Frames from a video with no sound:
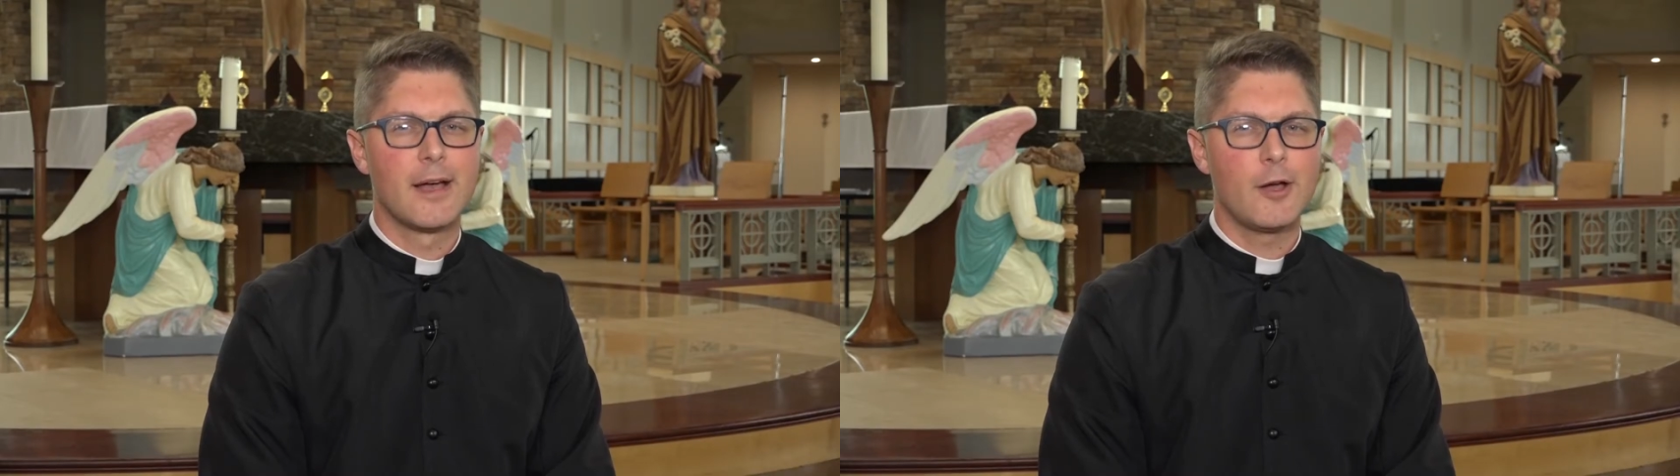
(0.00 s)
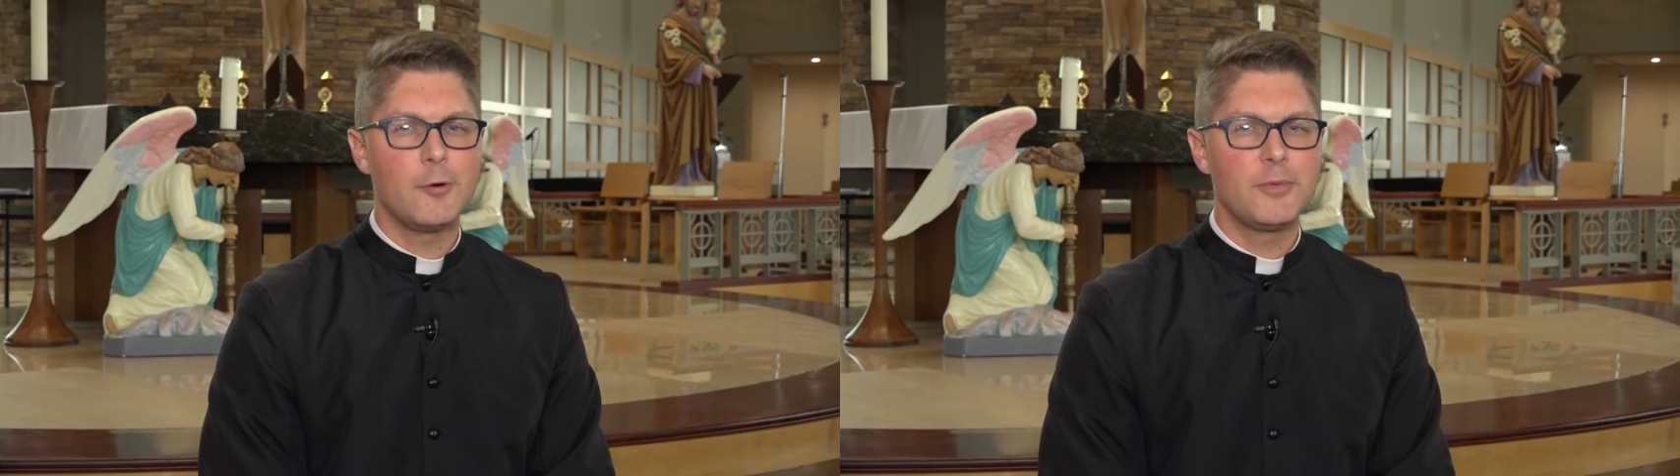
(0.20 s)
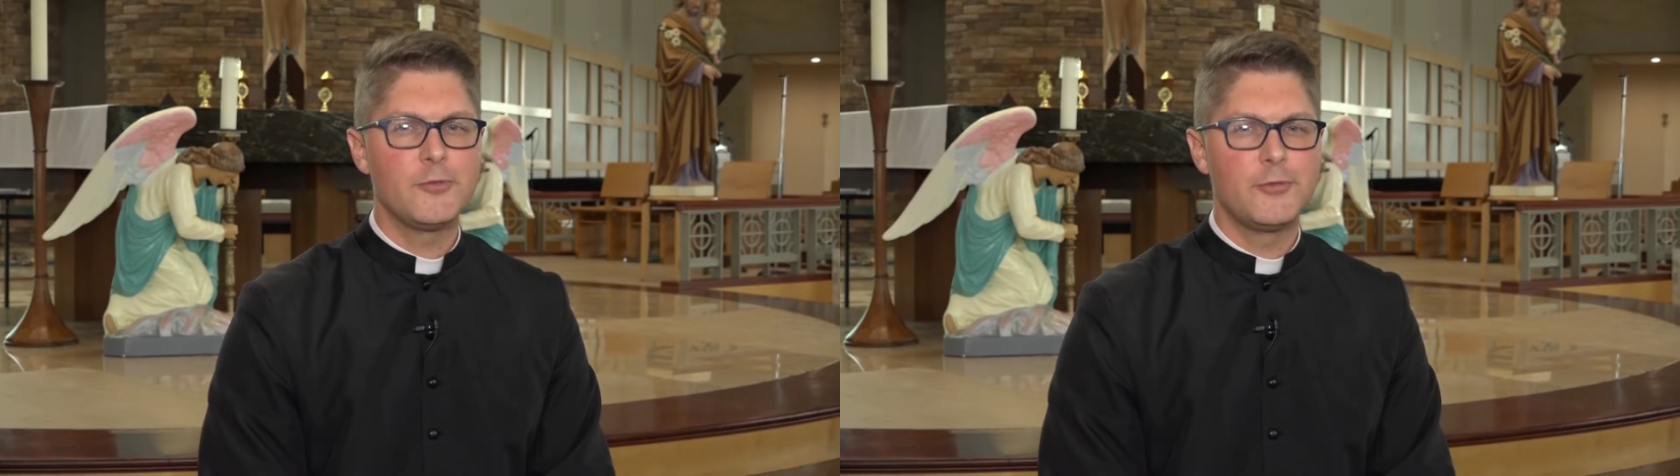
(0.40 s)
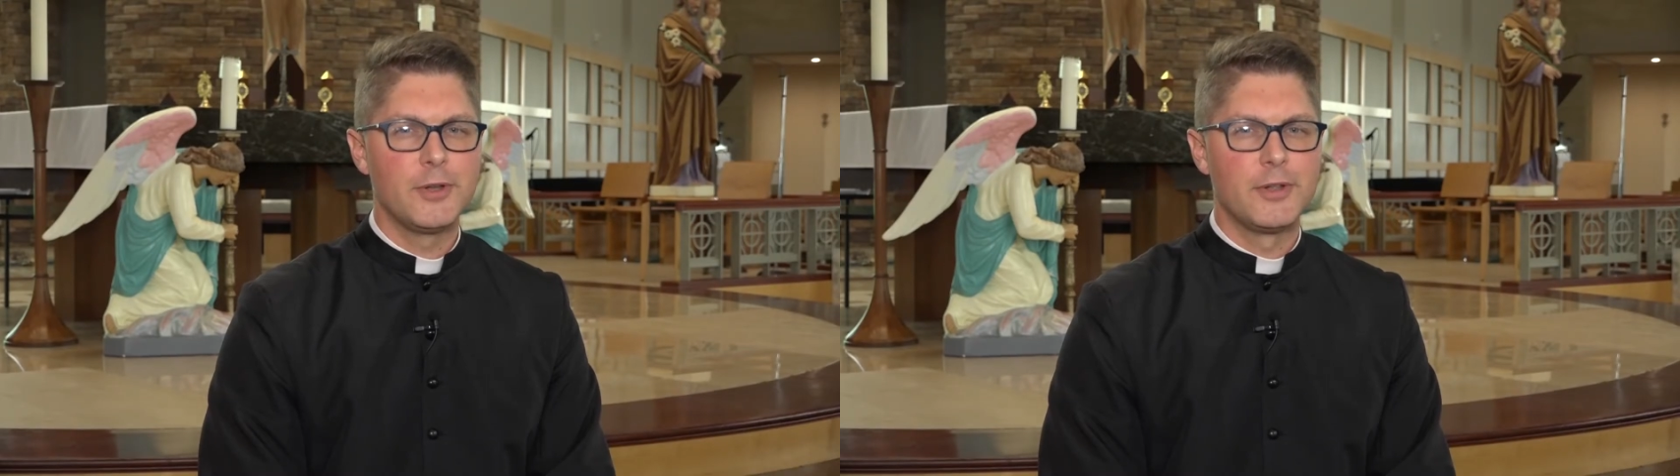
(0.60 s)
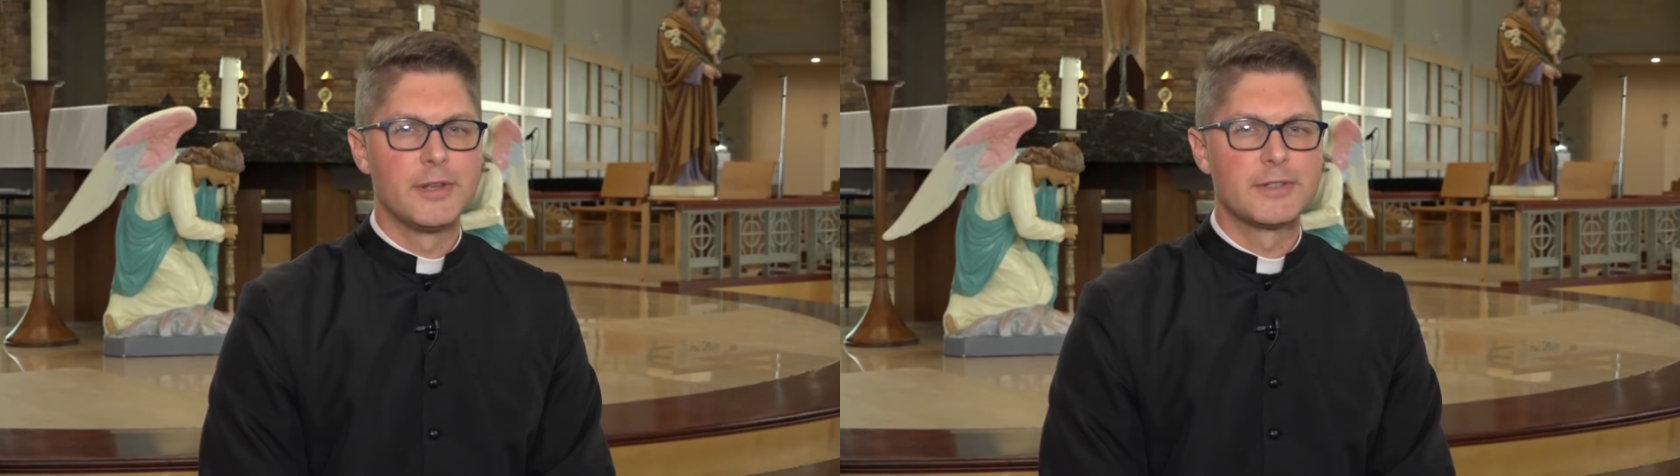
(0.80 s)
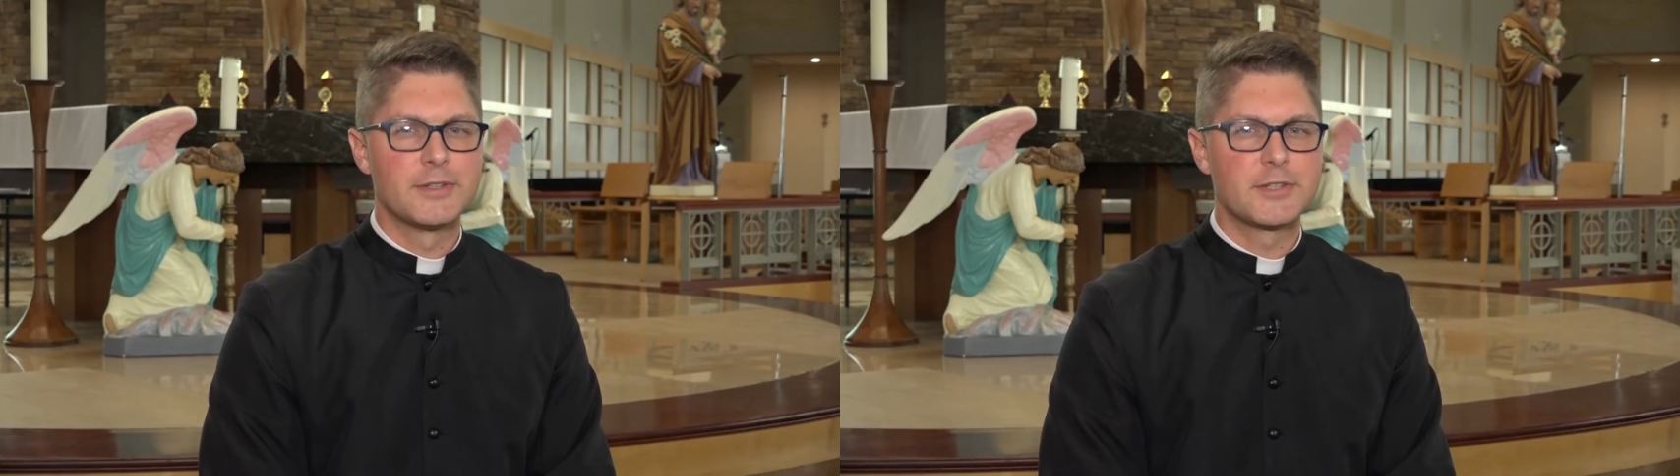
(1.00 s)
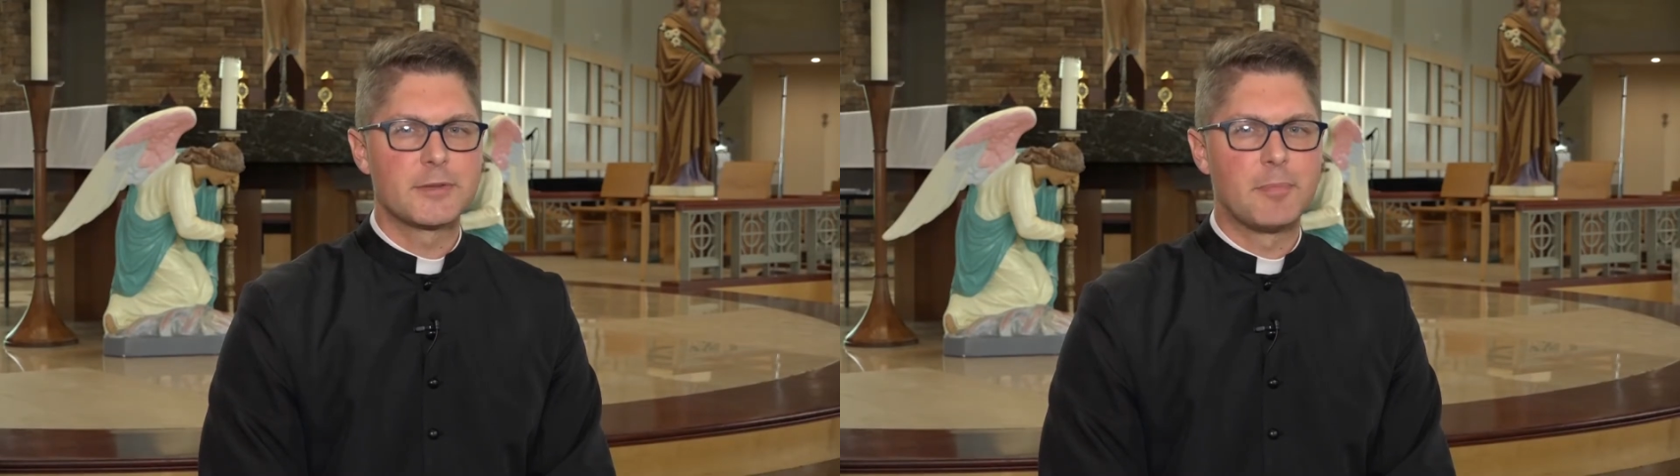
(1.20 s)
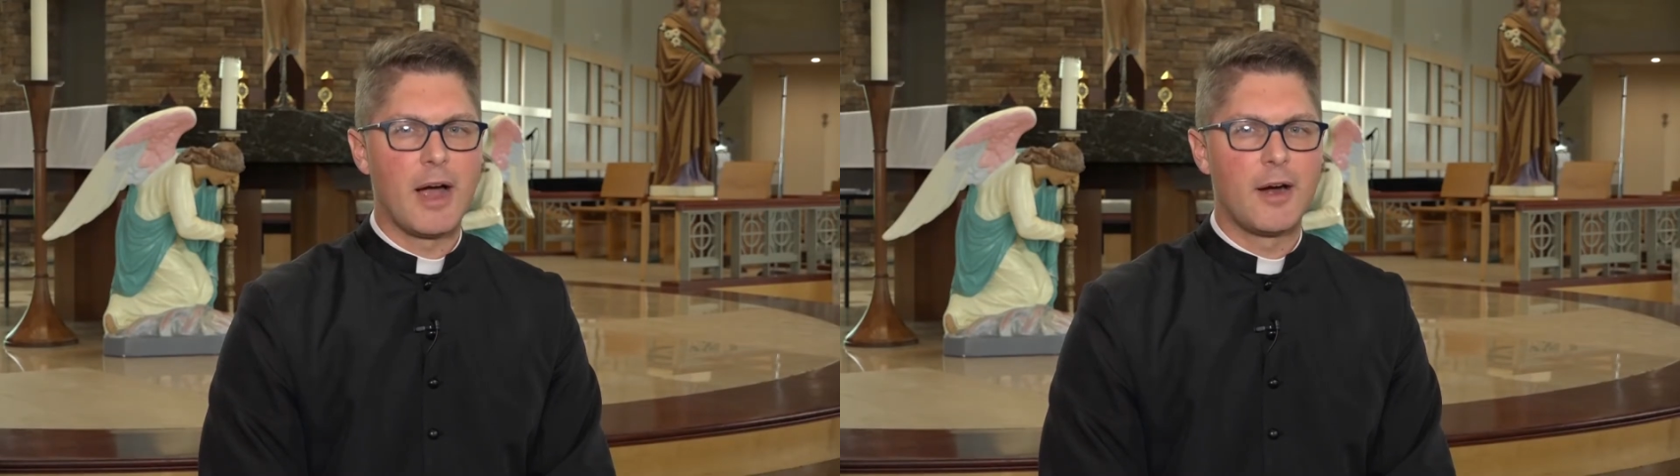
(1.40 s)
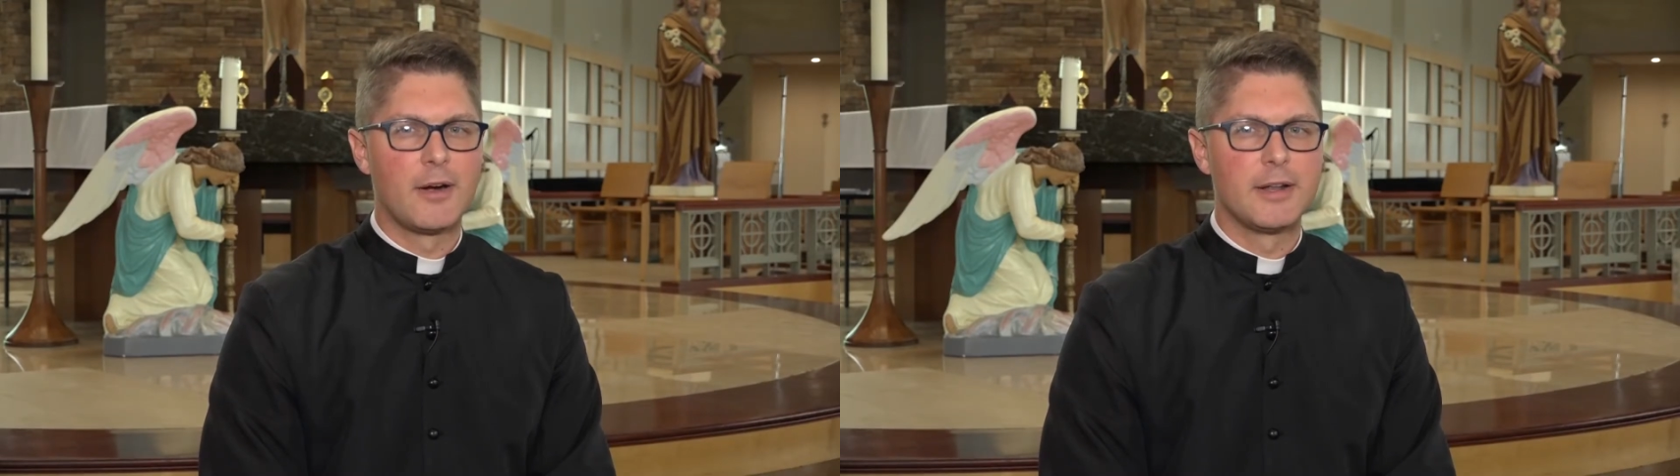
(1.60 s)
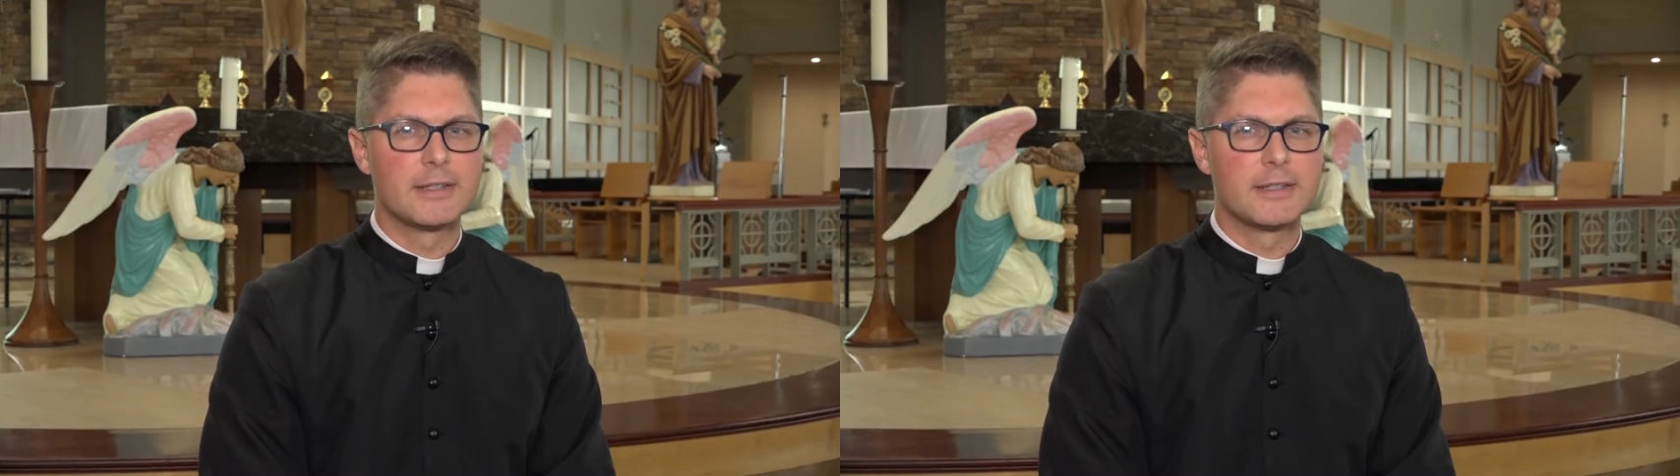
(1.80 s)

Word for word: I hope you feel as inspired